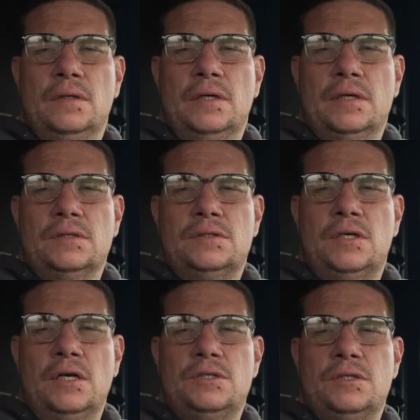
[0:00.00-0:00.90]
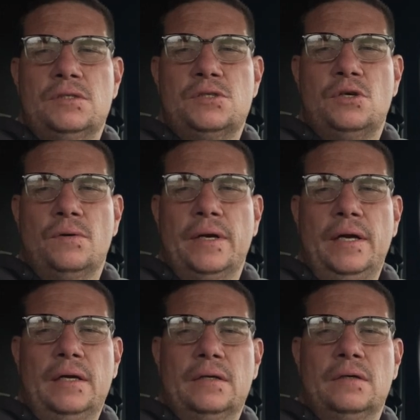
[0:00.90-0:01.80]
is touch the
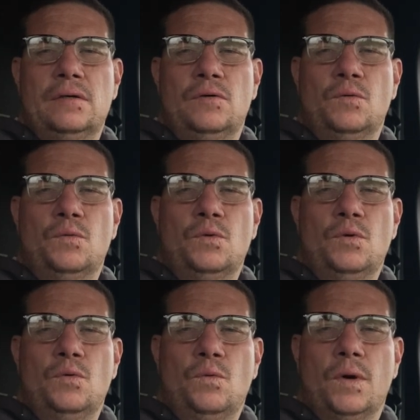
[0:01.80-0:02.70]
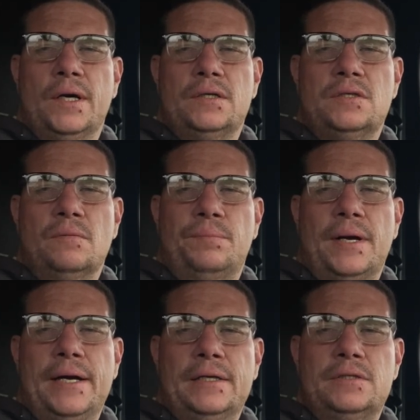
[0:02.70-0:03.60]
screen where it's the
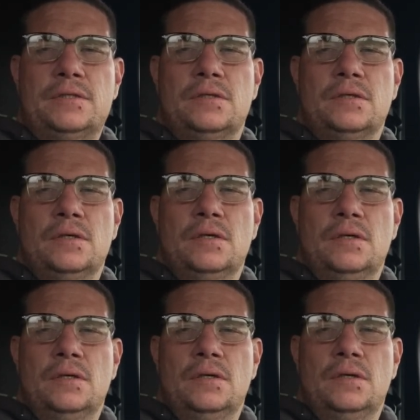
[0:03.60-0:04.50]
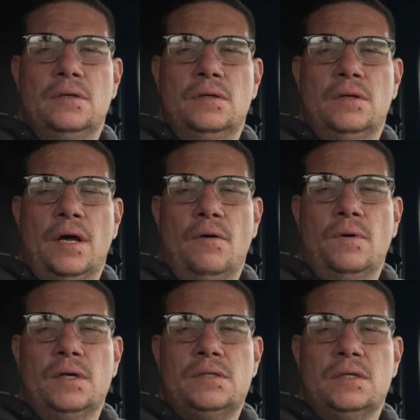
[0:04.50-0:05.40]
brightest. Not
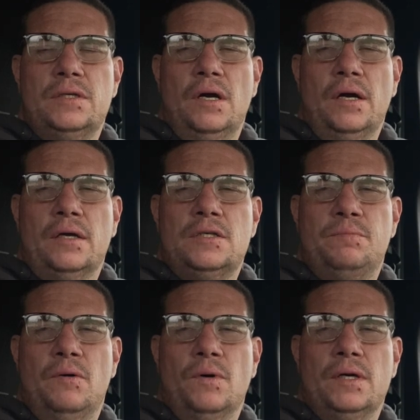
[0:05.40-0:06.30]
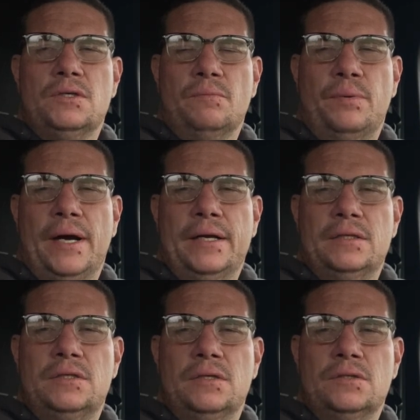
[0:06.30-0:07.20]
where it's the darkest, but where it's the
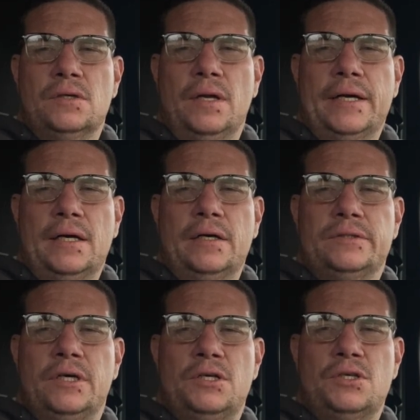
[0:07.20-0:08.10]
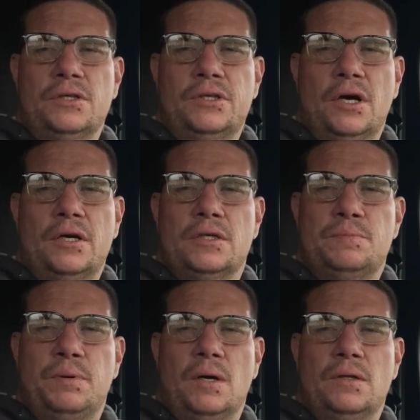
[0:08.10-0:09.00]
brightest. So like I'm going to touch the darkest
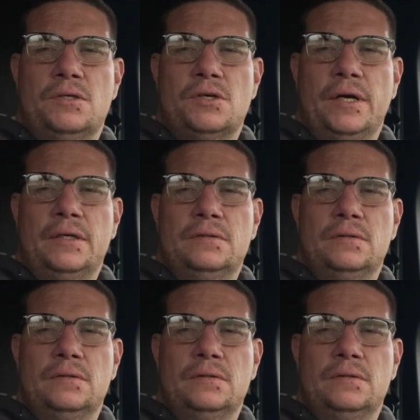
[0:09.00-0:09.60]
part of the screen.